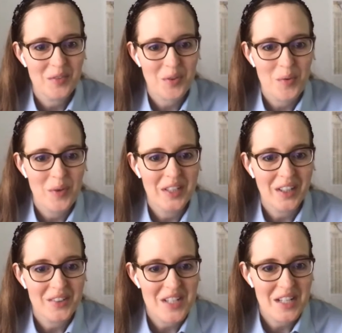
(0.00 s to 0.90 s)
for
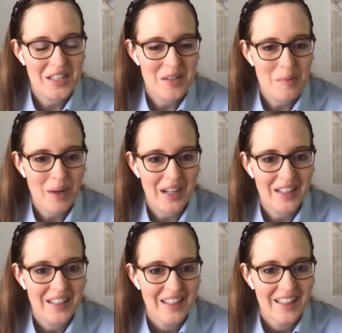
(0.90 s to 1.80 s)
$1 each, you can
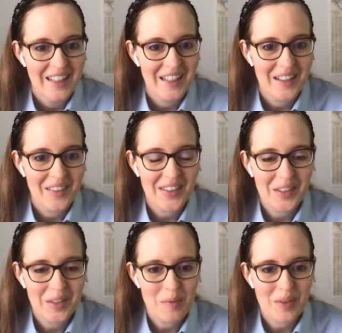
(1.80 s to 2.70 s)
buy a
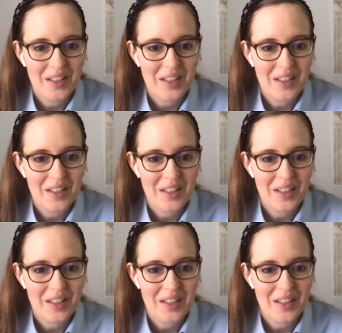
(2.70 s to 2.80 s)
little